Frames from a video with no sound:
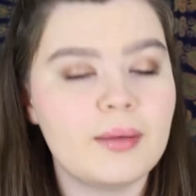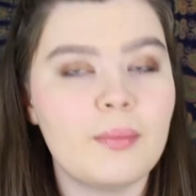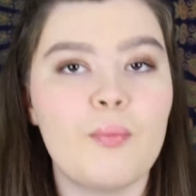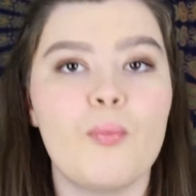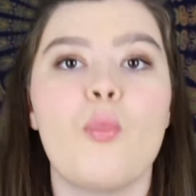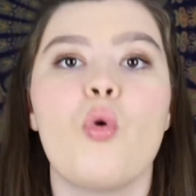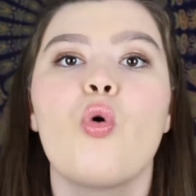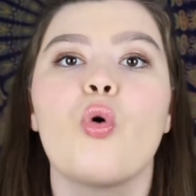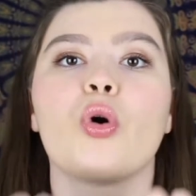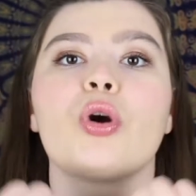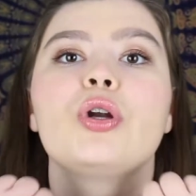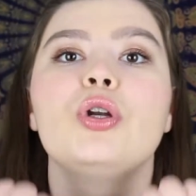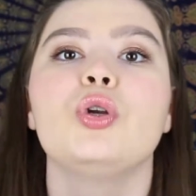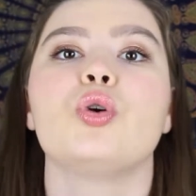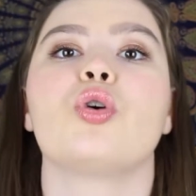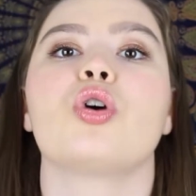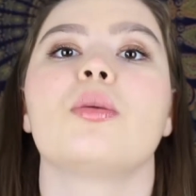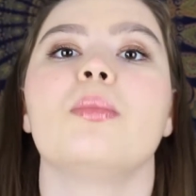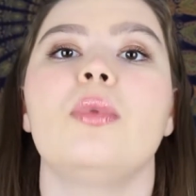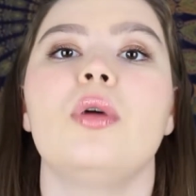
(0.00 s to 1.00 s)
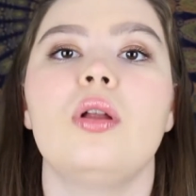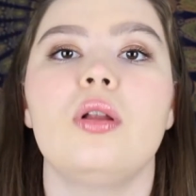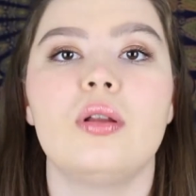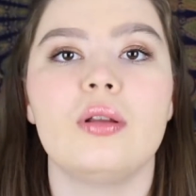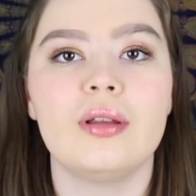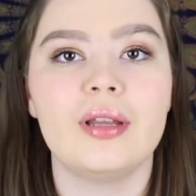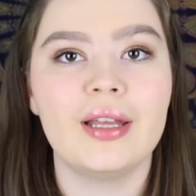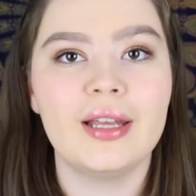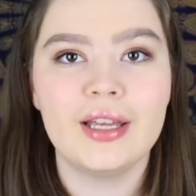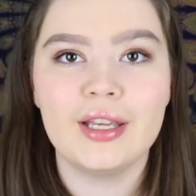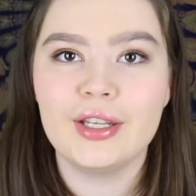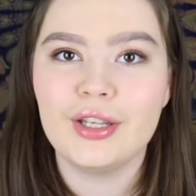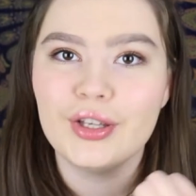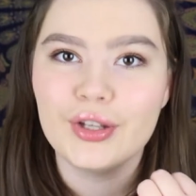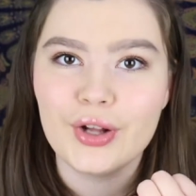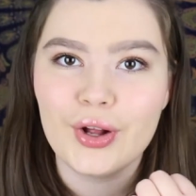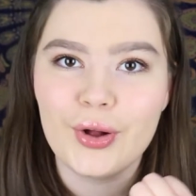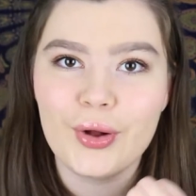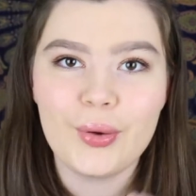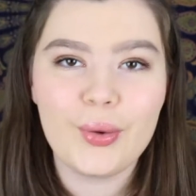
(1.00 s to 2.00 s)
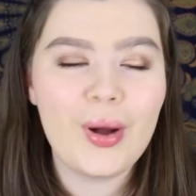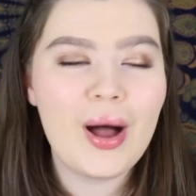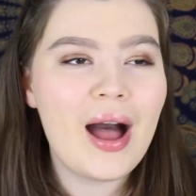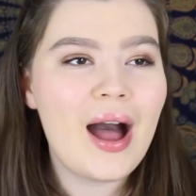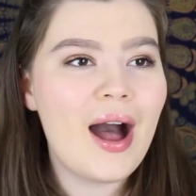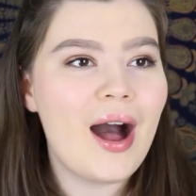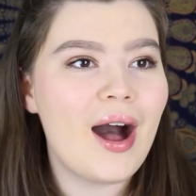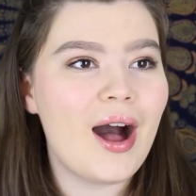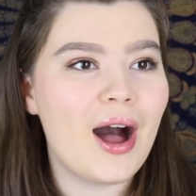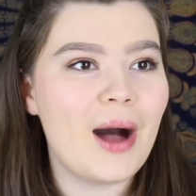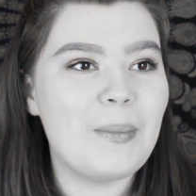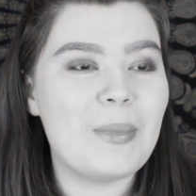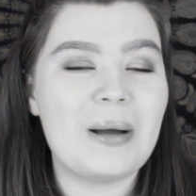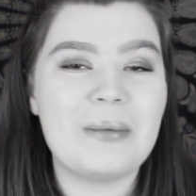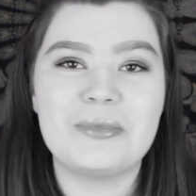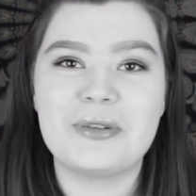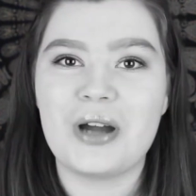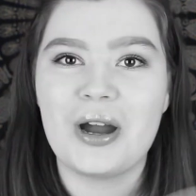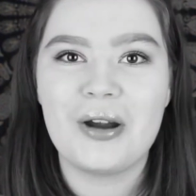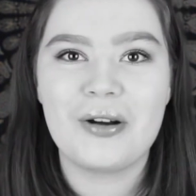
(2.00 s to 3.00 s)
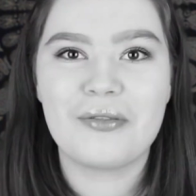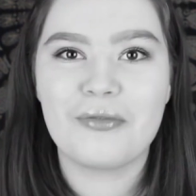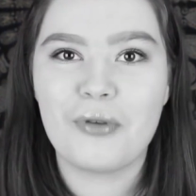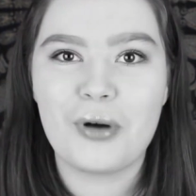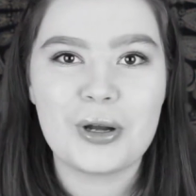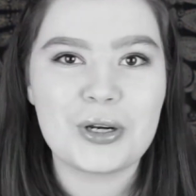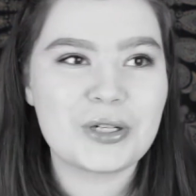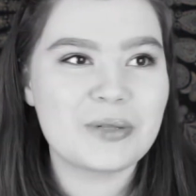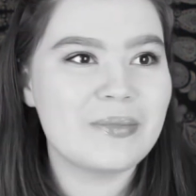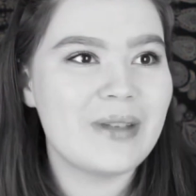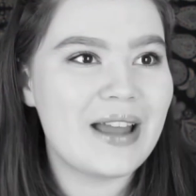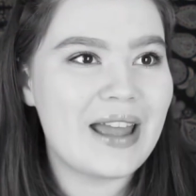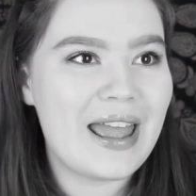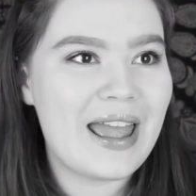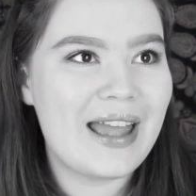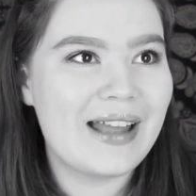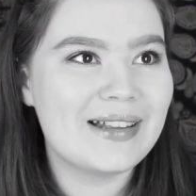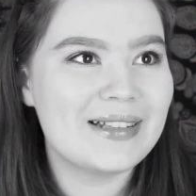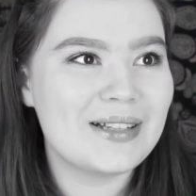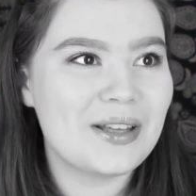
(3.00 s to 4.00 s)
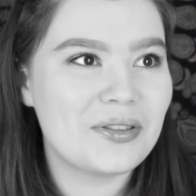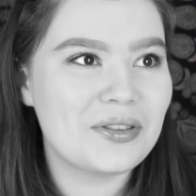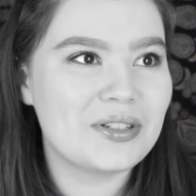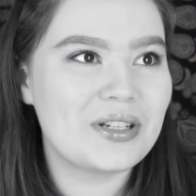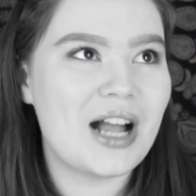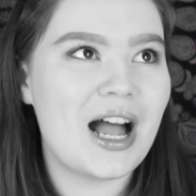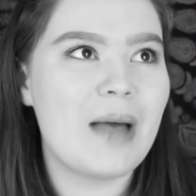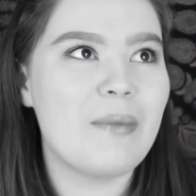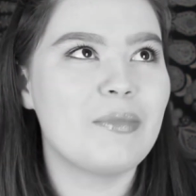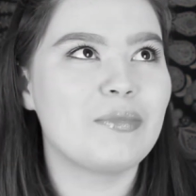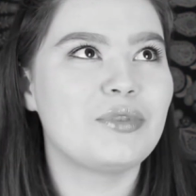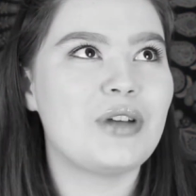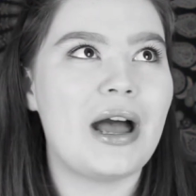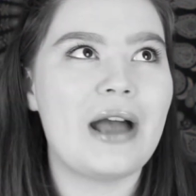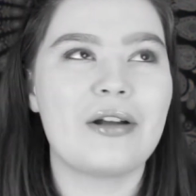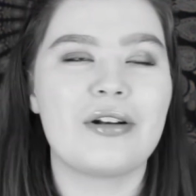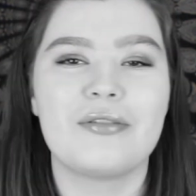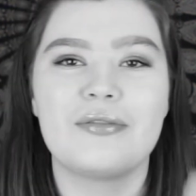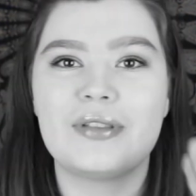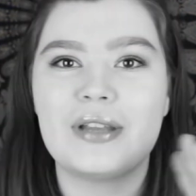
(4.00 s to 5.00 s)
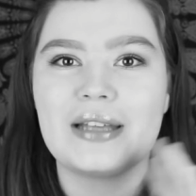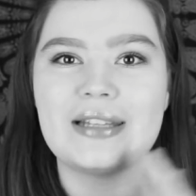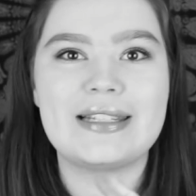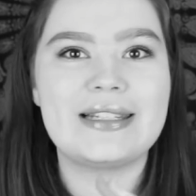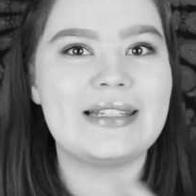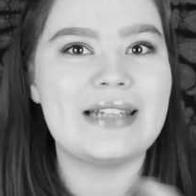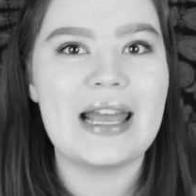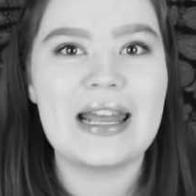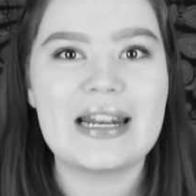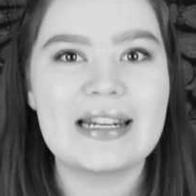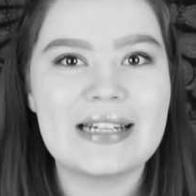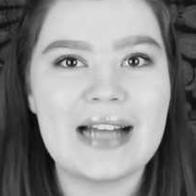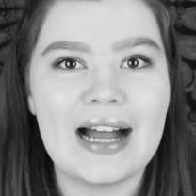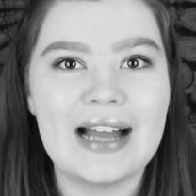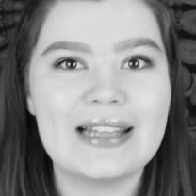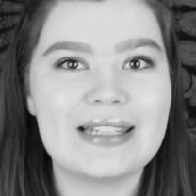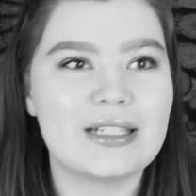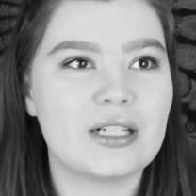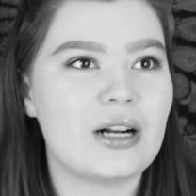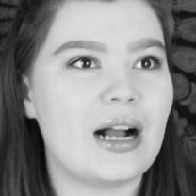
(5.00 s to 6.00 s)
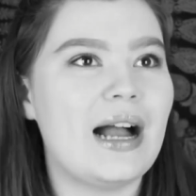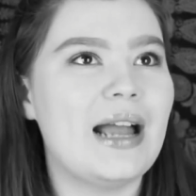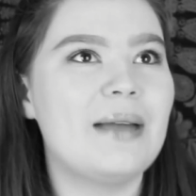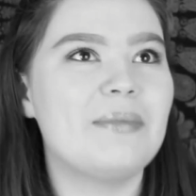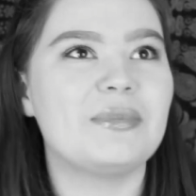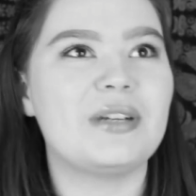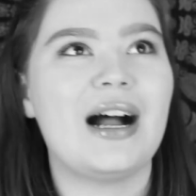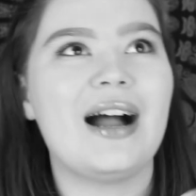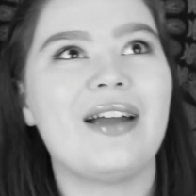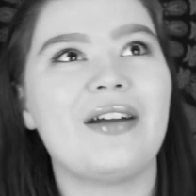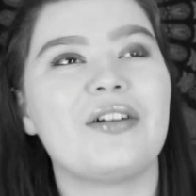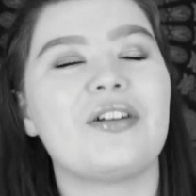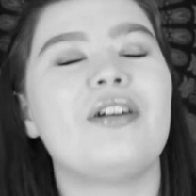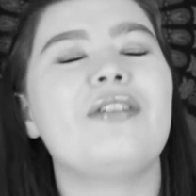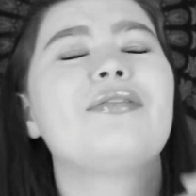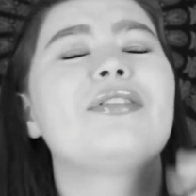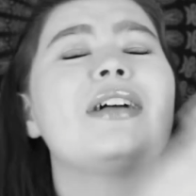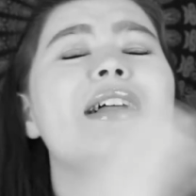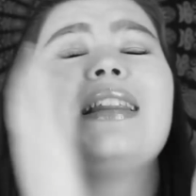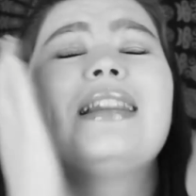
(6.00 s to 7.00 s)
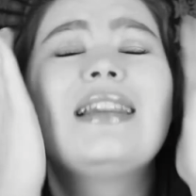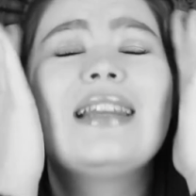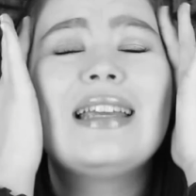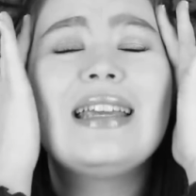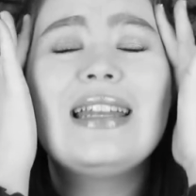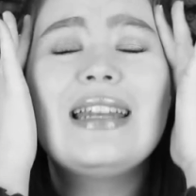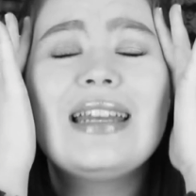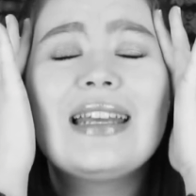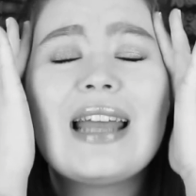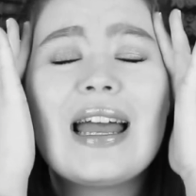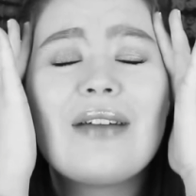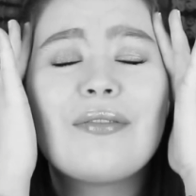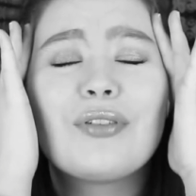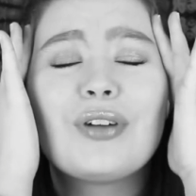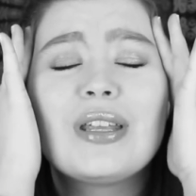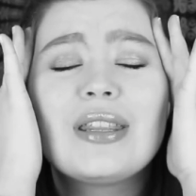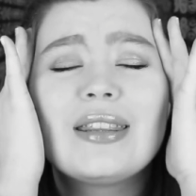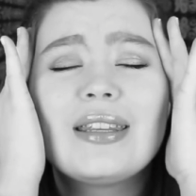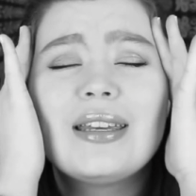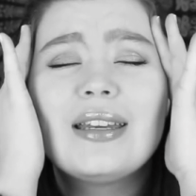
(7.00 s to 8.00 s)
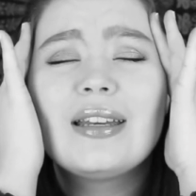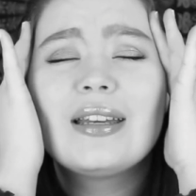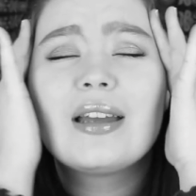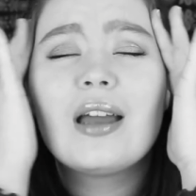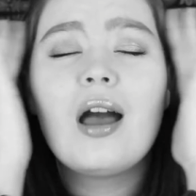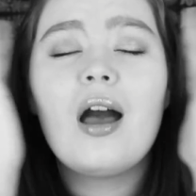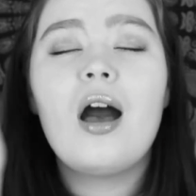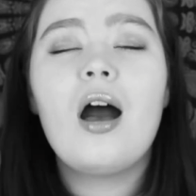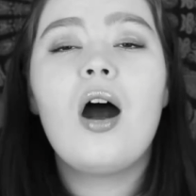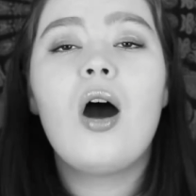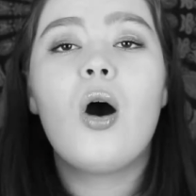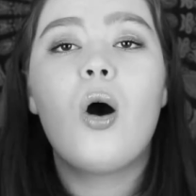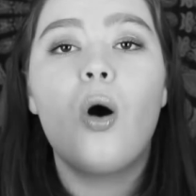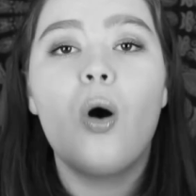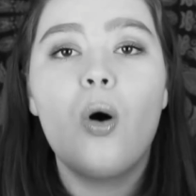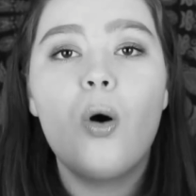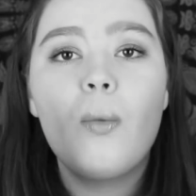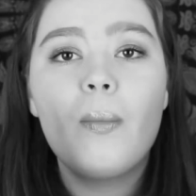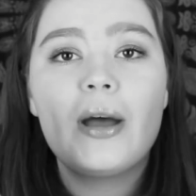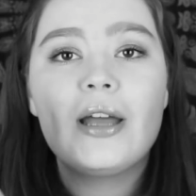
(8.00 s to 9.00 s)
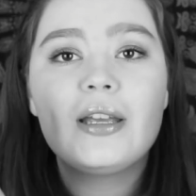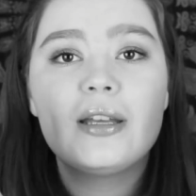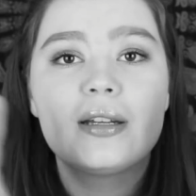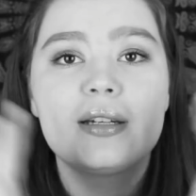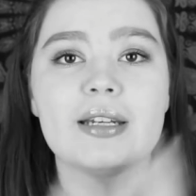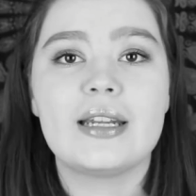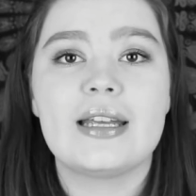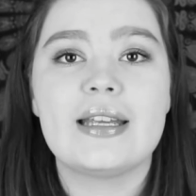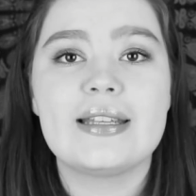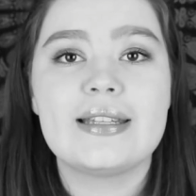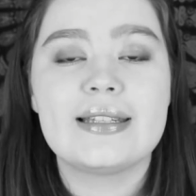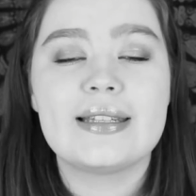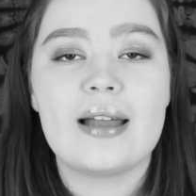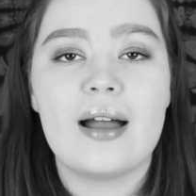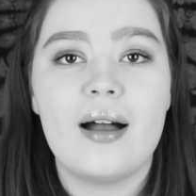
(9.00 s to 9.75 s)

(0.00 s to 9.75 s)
more normal, you know? I'm tired of washing my hands all the time. I'm tired of the sanitizer. I am tired of cleaning everything. Oh my goodness.